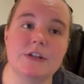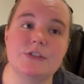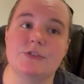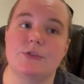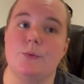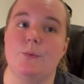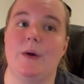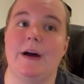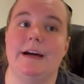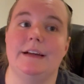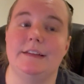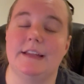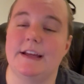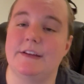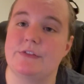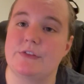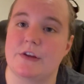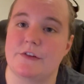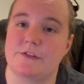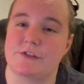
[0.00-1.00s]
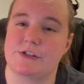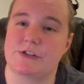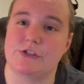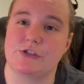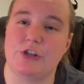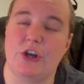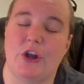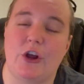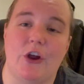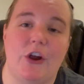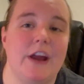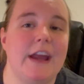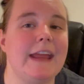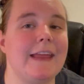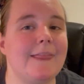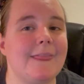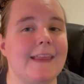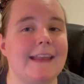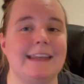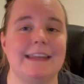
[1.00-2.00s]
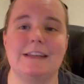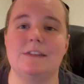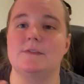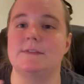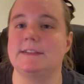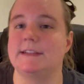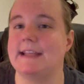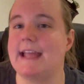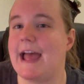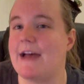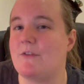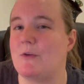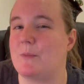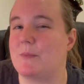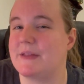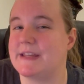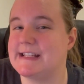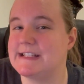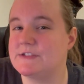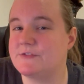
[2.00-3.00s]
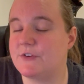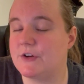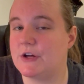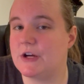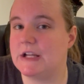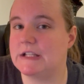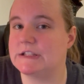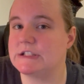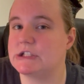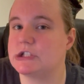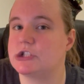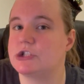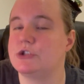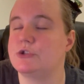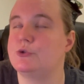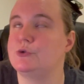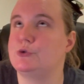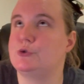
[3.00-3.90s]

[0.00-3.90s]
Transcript: So Wildlife Services took her in. They didn't really have a place for her at their zoo.